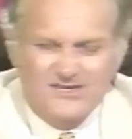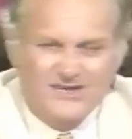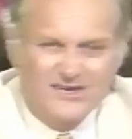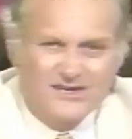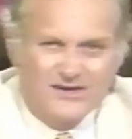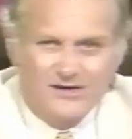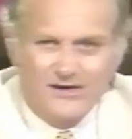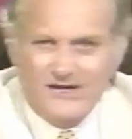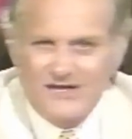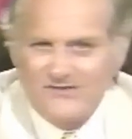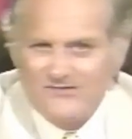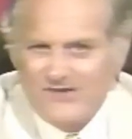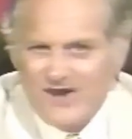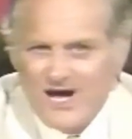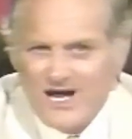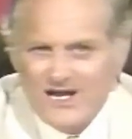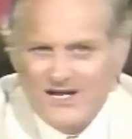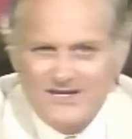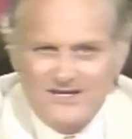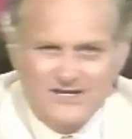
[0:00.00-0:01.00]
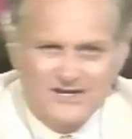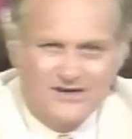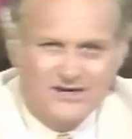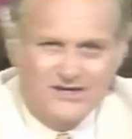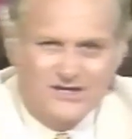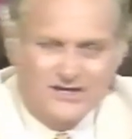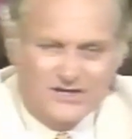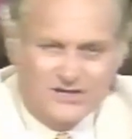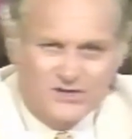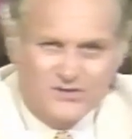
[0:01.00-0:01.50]
literally
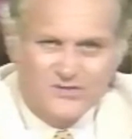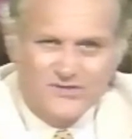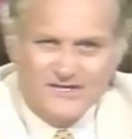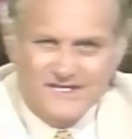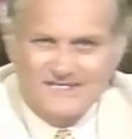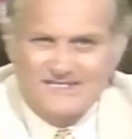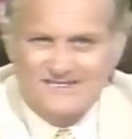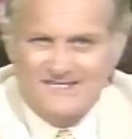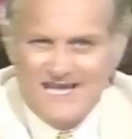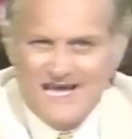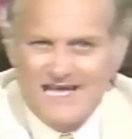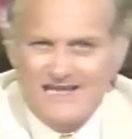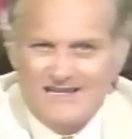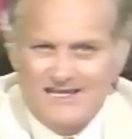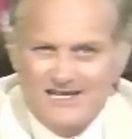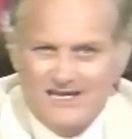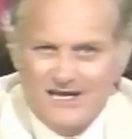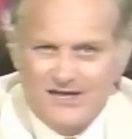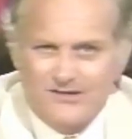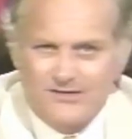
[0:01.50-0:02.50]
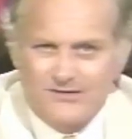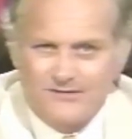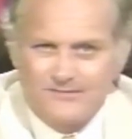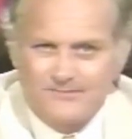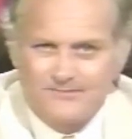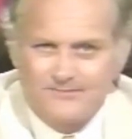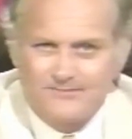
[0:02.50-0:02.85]
volunteering to do this, that, and the other.